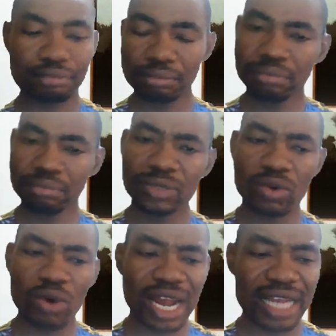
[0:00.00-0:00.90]
what are the
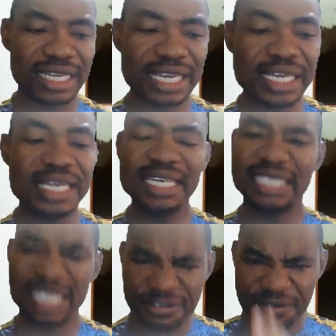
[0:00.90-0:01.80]
key
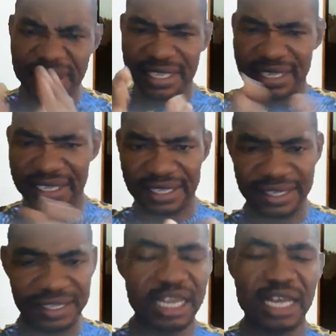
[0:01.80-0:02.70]
differences
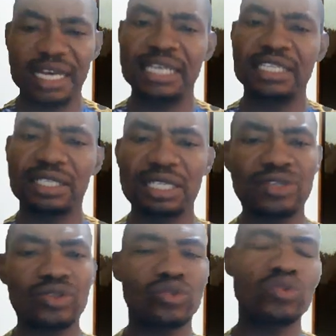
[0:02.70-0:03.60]
in these two
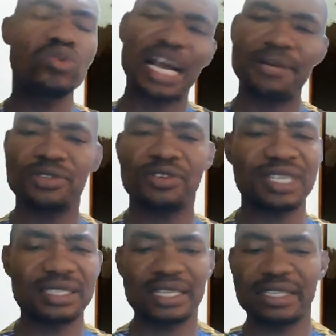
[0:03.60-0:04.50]
types of
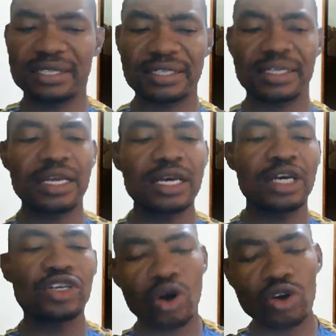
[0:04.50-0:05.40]
sentences?
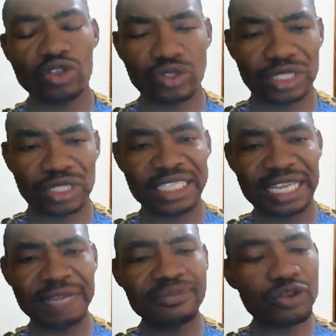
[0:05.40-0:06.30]
in terms of
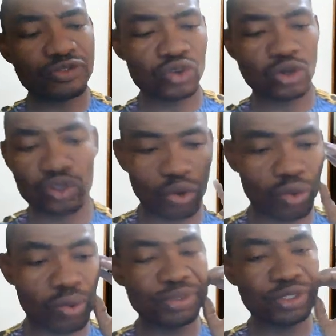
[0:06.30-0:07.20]
structure, when we
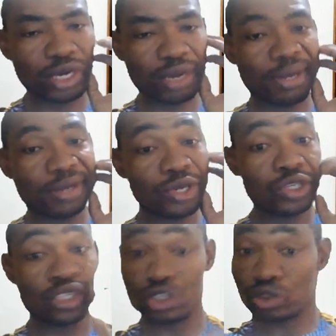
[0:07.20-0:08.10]
talk about the
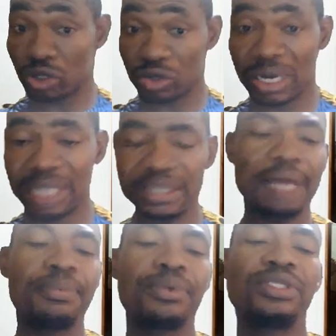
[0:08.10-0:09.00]
structural
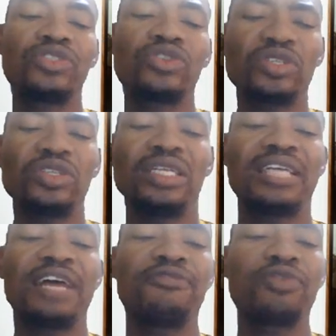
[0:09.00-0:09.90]
type
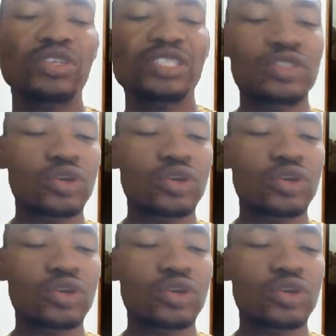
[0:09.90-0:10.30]
focuses on